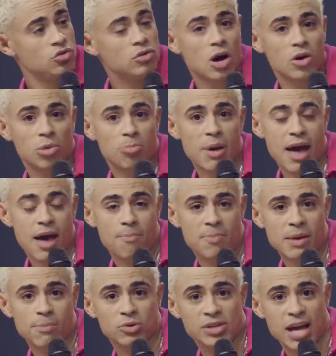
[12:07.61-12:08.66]
you go to
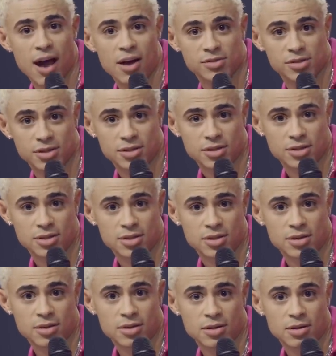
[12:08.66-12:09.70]
bad people's
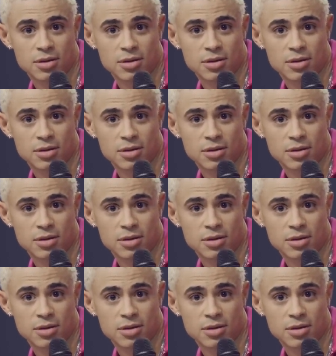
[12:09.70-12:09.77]
houses